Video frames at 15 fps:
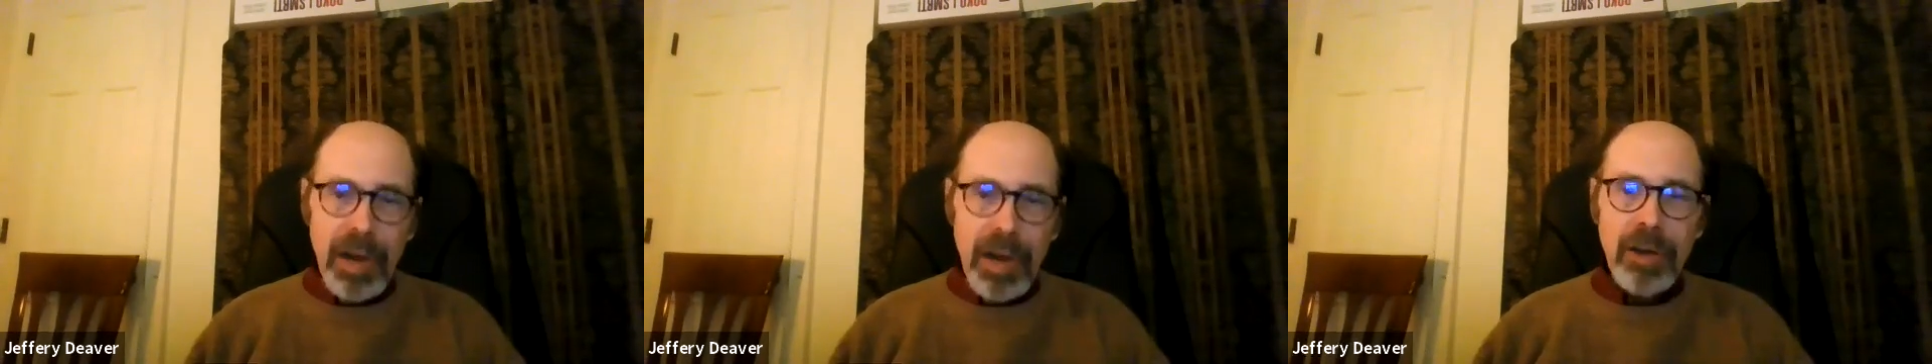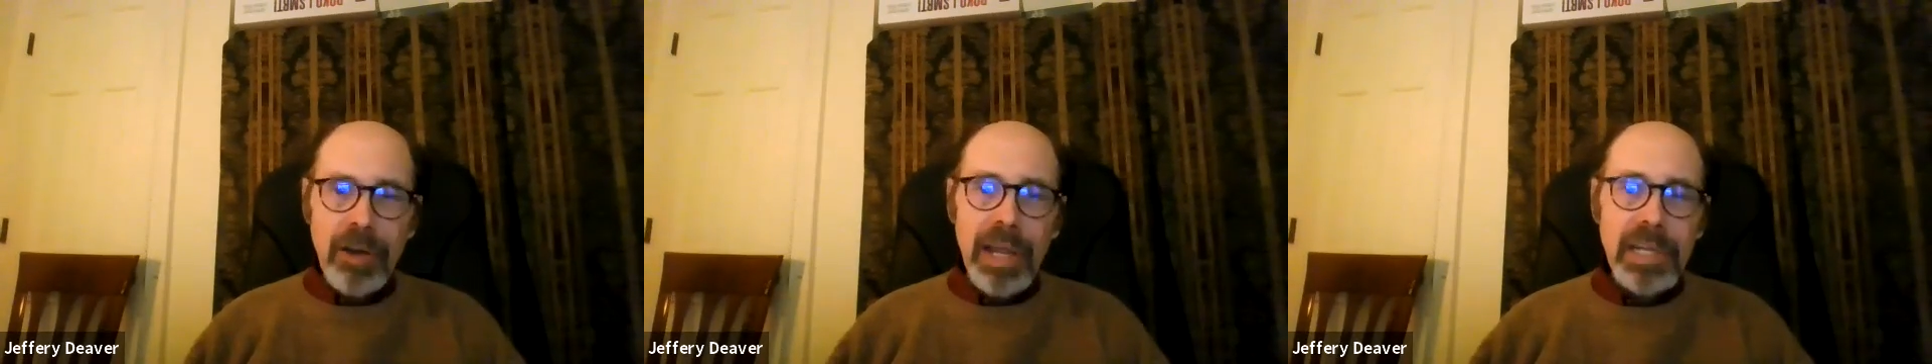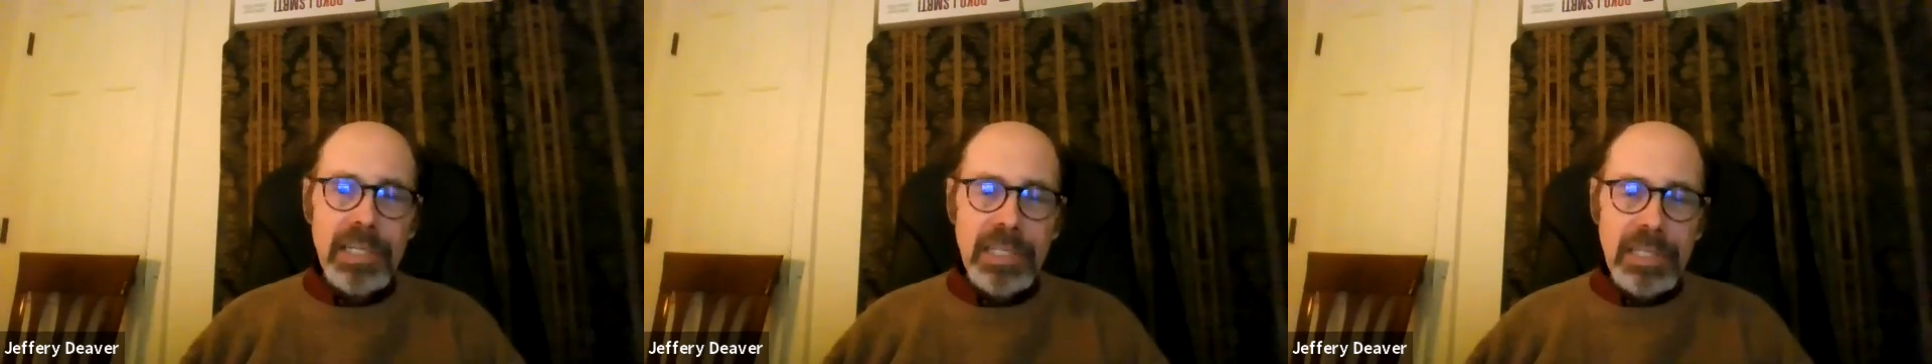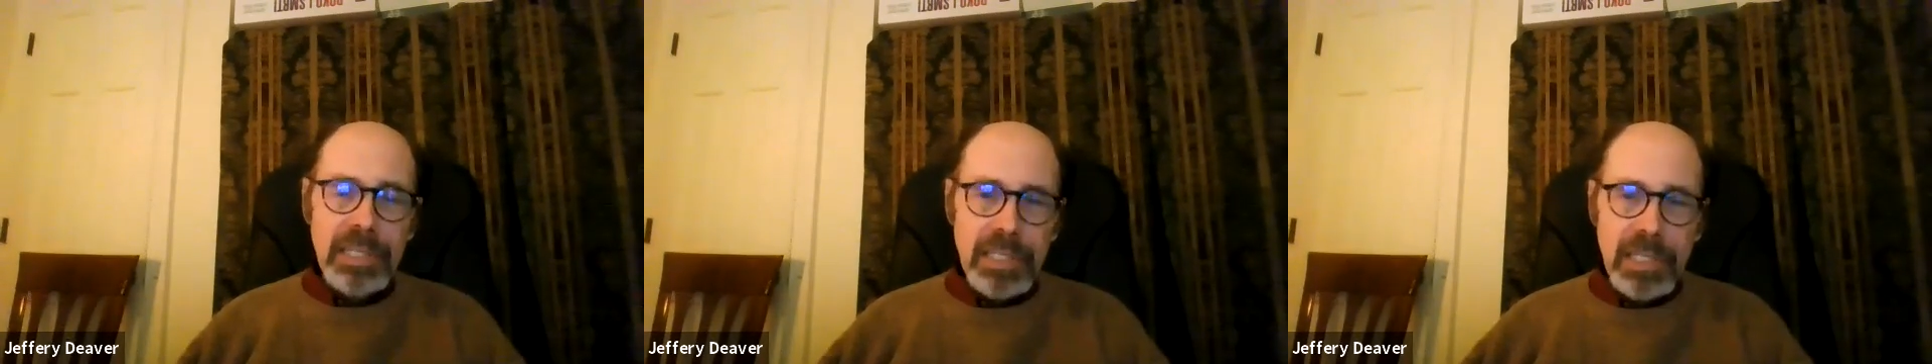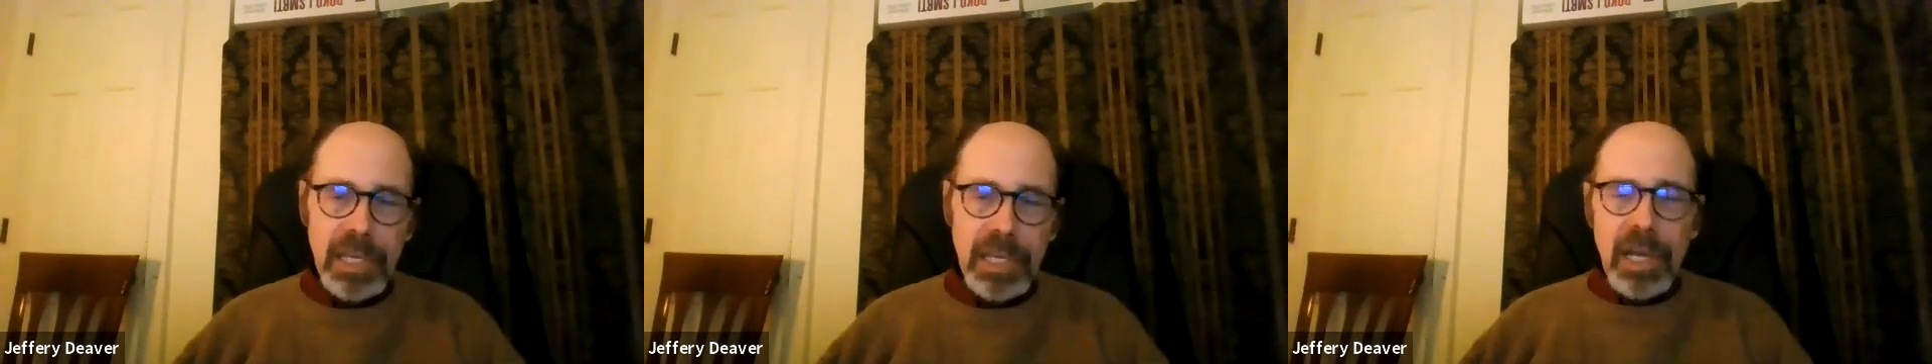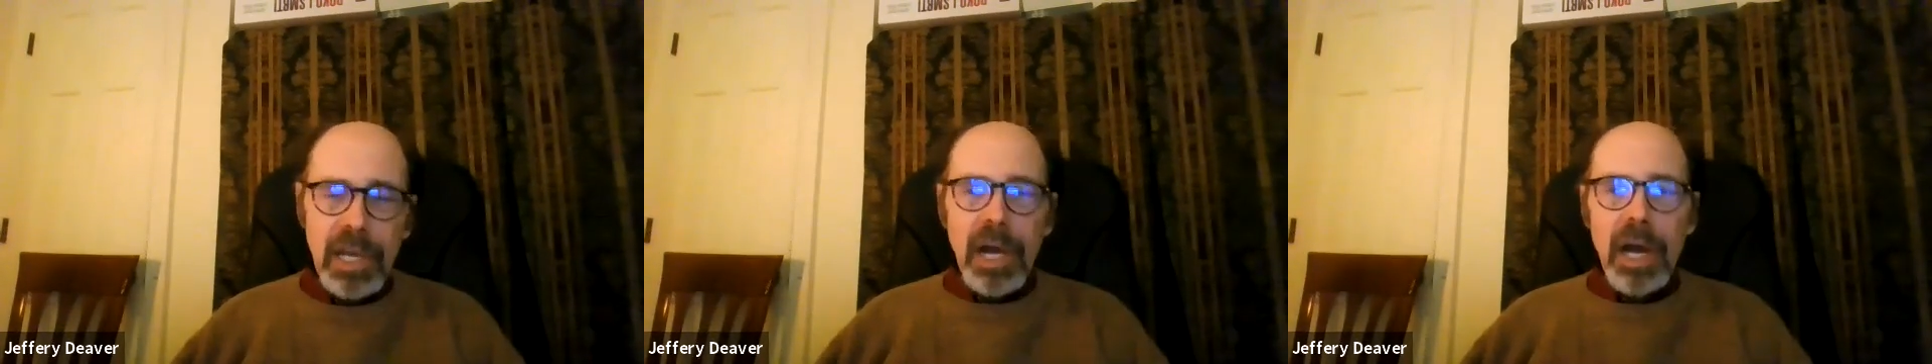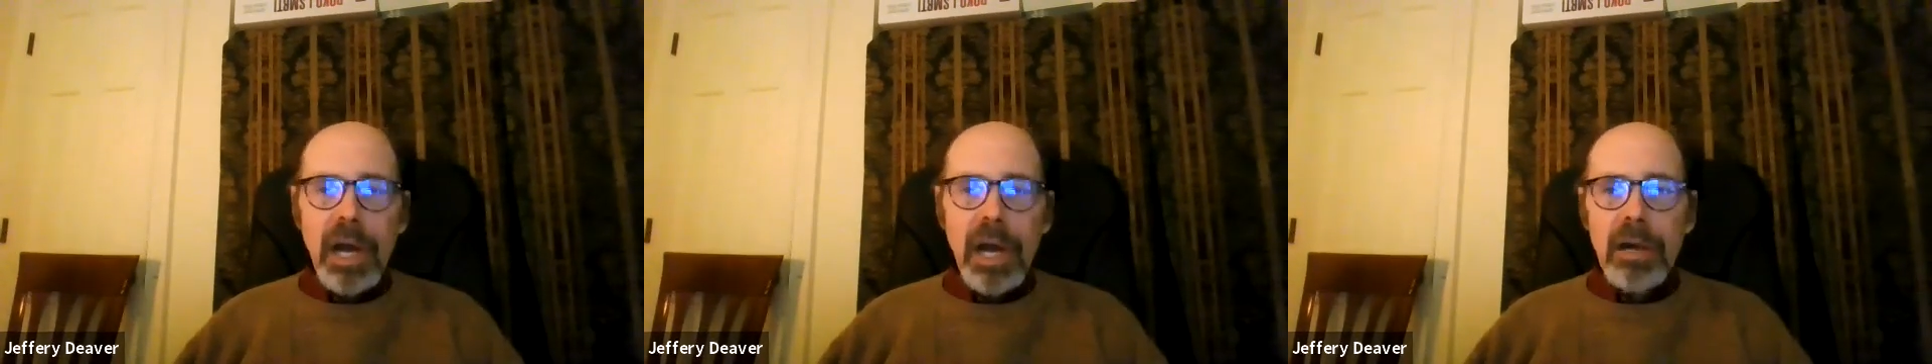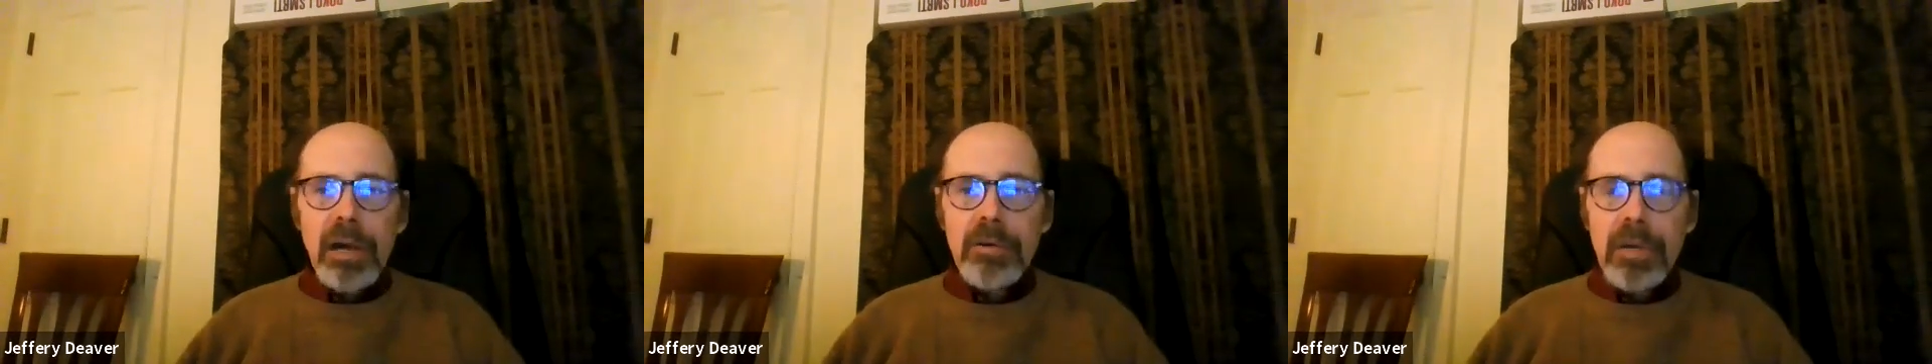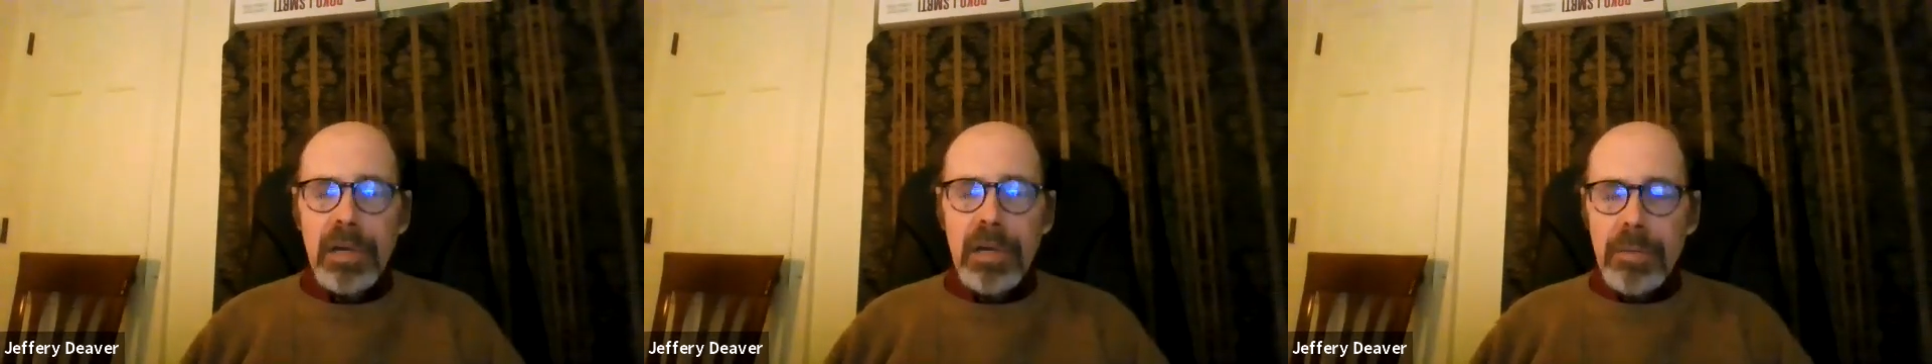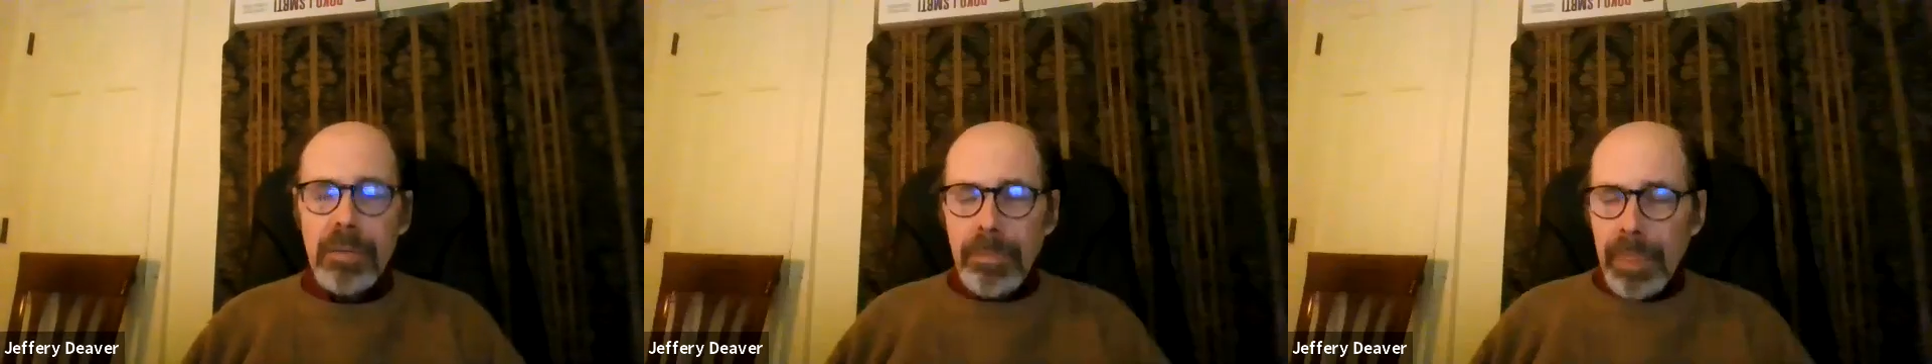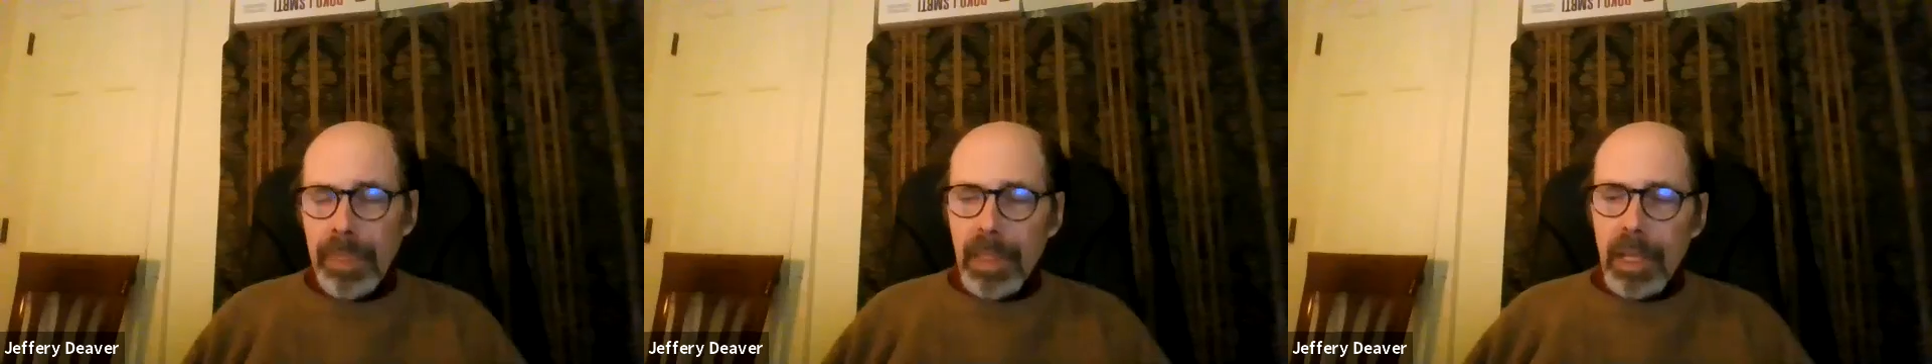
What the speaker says: our exes, our